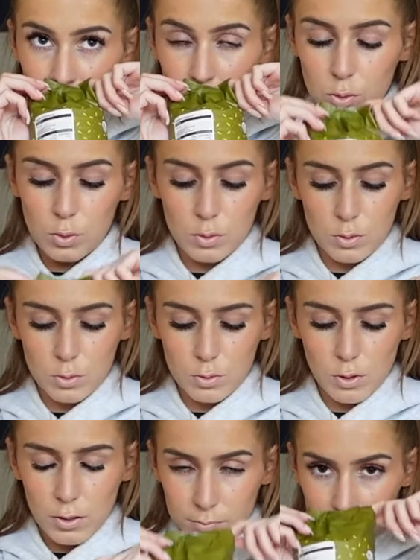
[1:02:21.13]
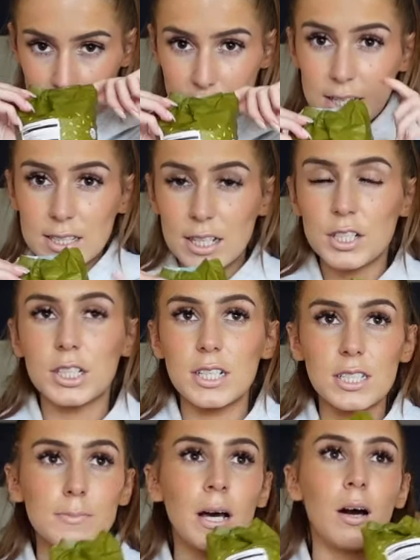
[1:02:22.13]
Ooh, these literally
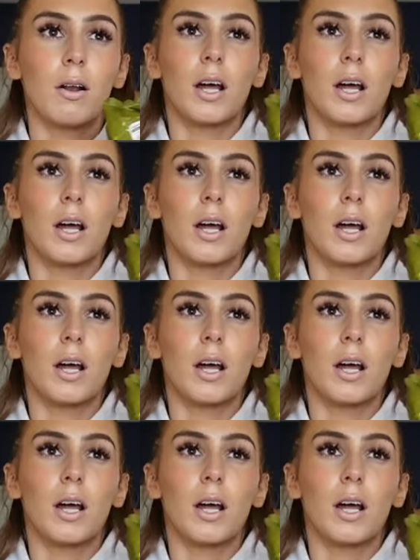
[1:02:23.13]
smell